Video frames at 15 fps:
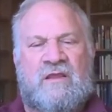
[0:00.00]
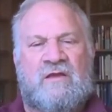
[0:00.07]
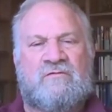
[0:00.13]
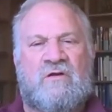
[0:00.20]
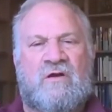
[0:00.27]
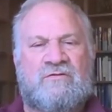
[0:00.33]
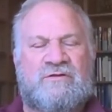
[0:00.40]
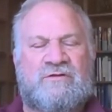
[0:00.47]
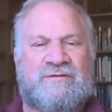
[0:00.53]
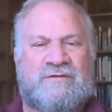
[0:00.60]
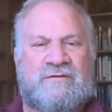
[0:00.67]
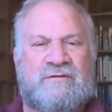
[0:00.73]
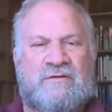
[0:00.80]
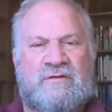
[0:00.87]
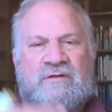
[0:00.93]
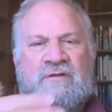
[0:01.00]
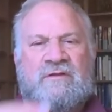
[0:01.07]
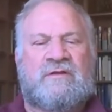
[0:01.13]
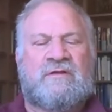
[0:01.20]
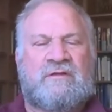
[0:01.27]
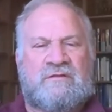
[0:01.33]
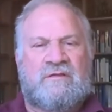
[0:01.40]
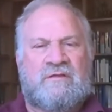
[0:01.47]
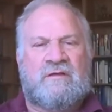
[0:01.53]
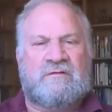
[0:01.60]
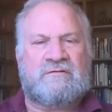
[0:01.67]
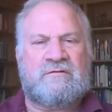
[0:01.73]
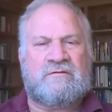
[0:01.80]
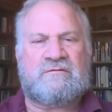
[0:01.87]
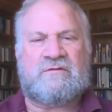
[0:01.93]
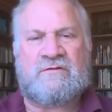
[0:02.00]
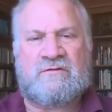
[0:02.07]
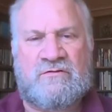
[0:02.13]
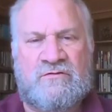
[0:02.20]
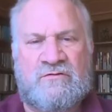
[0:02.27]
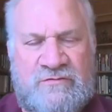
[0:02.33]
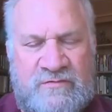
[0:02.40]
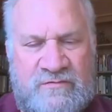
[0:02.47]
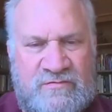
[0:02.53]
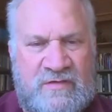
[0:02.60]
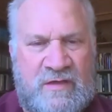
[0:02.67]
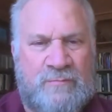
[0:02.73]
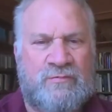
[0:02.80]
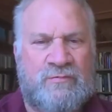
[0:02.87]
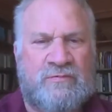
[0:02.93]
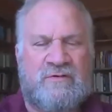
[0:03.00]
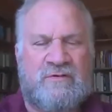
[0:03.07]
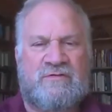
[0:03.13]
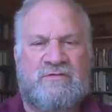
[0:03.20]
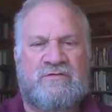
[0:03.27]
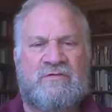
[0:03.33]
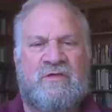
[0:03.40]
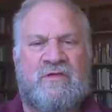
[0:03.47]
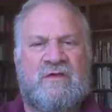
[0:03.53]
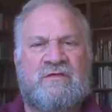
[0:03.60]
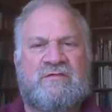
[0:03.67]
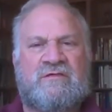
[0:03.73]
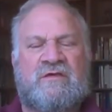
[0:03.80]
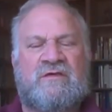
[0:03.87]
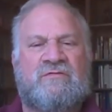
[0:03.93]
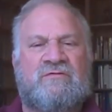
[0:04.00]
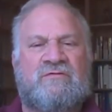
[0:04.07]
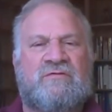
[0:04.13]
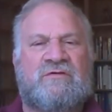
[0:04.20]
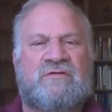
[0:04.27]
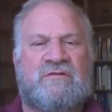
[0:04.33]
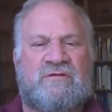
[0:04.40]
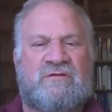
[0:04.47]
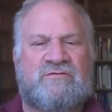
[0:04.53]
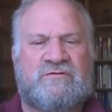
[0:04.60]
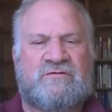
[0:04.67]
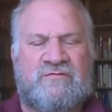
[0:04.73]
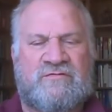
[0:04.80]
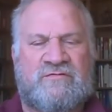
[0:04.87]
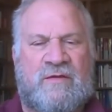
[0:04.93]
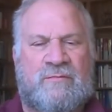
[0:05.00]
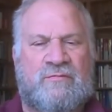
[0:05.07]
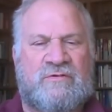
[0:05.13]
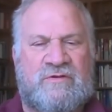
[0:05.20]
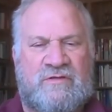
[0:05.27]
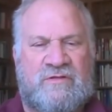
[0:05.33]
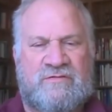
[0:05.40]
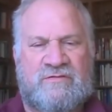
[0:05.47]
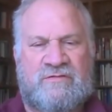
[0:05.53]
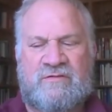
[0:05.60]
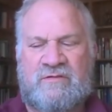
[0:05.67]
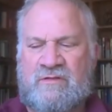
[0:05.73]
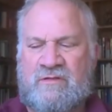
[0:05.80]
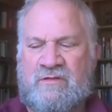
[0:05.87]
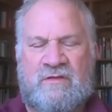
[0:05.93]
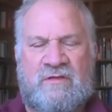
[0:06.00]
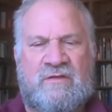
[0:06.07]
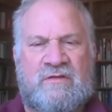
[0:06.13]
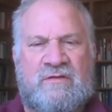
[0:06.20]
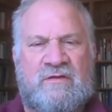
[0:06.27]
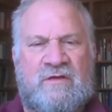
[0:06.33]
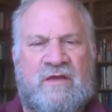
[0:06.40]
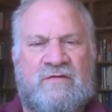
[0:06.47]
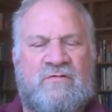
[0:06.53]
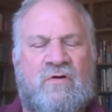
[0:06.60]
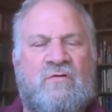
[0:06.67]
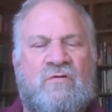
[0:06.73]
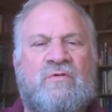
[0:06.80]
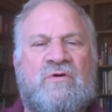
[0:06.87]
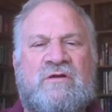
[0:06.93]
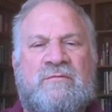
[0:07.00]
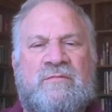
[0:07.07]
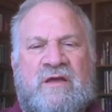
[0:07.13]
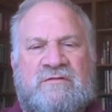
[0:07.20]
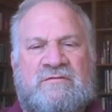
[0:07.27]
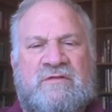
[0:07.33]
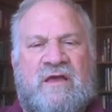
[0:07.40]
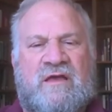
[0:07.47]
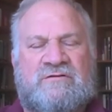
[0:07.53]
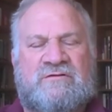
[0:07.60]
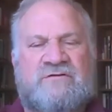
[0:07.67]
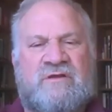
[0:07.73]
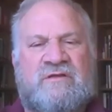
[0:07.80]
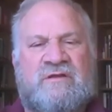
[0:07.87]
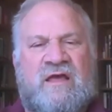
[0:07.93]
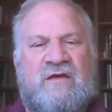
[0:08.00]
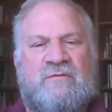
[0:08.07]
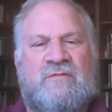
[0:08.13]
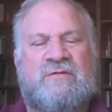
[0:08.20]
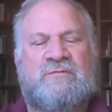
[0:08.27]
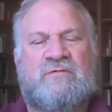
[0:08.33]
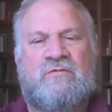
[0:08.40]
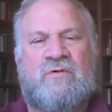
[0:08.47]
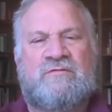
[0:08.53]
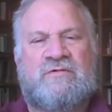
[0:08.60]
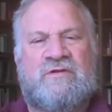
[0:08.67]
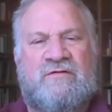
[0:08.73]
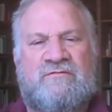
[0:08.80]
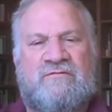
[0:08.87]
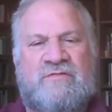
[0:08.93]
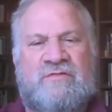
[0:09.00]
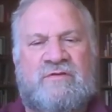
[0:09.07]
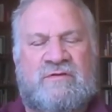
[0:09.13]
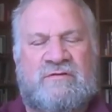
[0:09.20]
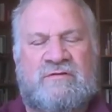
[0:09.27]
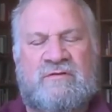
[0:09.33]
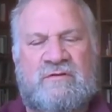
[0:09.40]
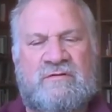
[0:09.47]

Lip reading: eroding the illusion of separateness, seeing through the illusion of separateness. I have a whole book about that. Check it out. Make me one with everything.